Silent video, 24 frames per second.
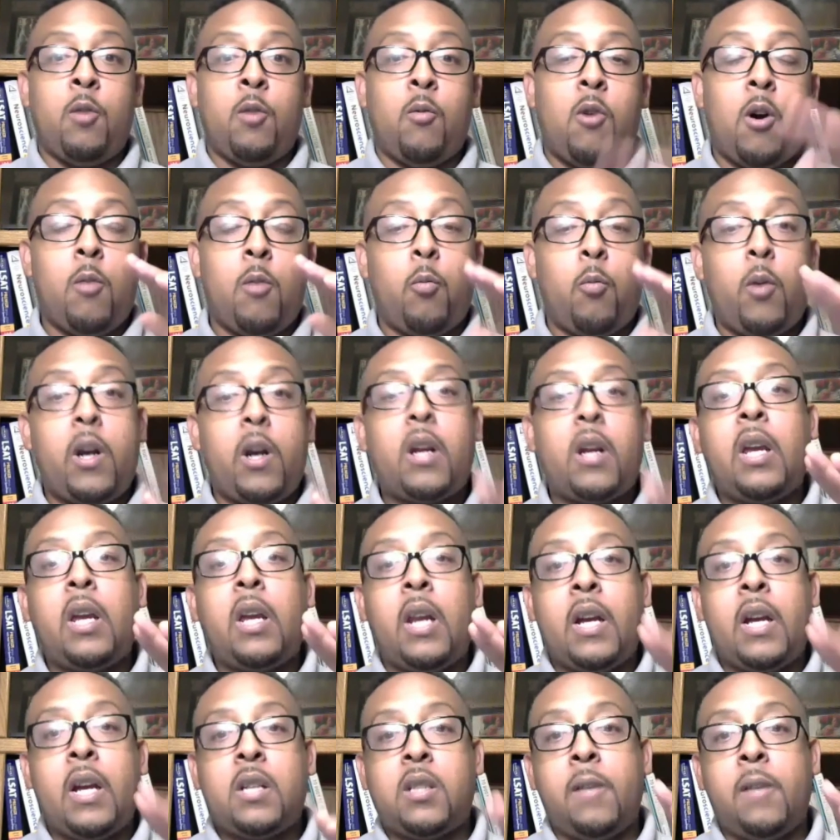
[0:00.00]
on, where can
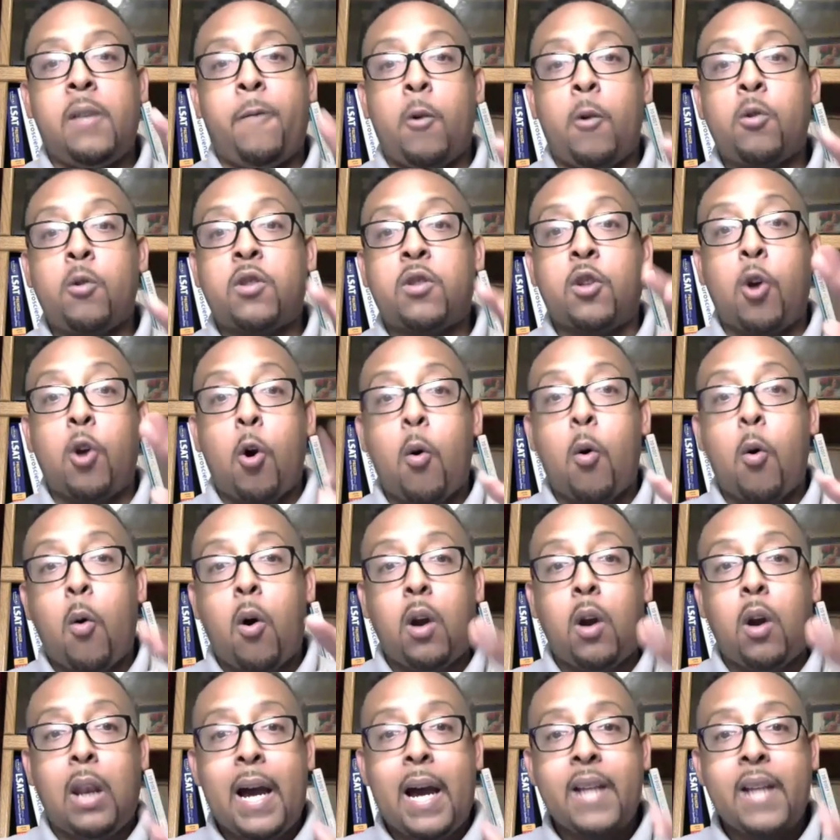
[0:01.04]
actually folks go
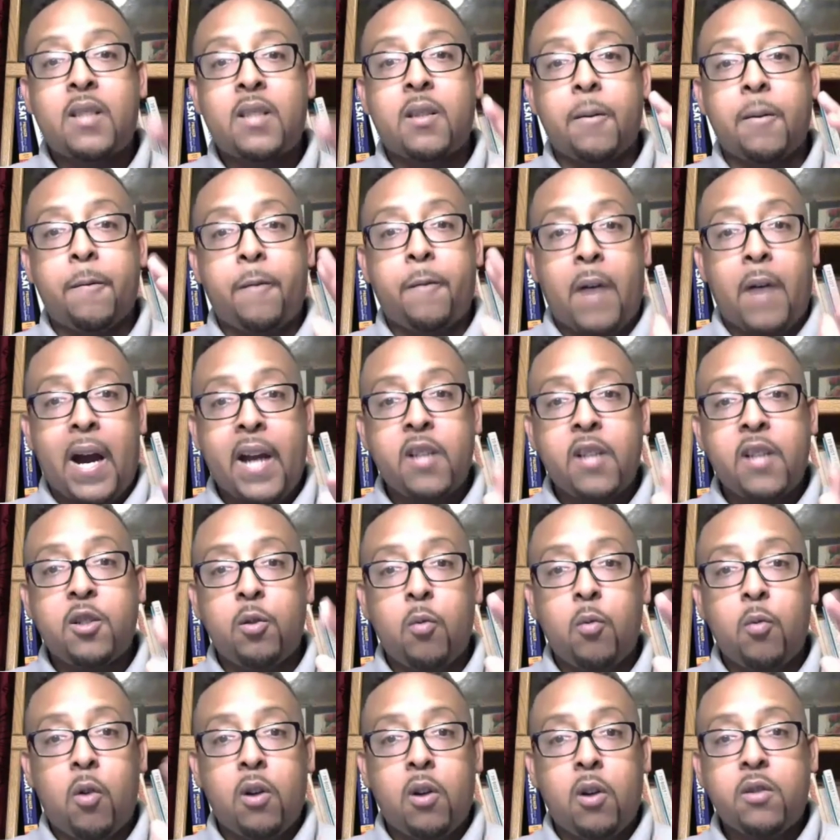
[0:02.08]
online to find you on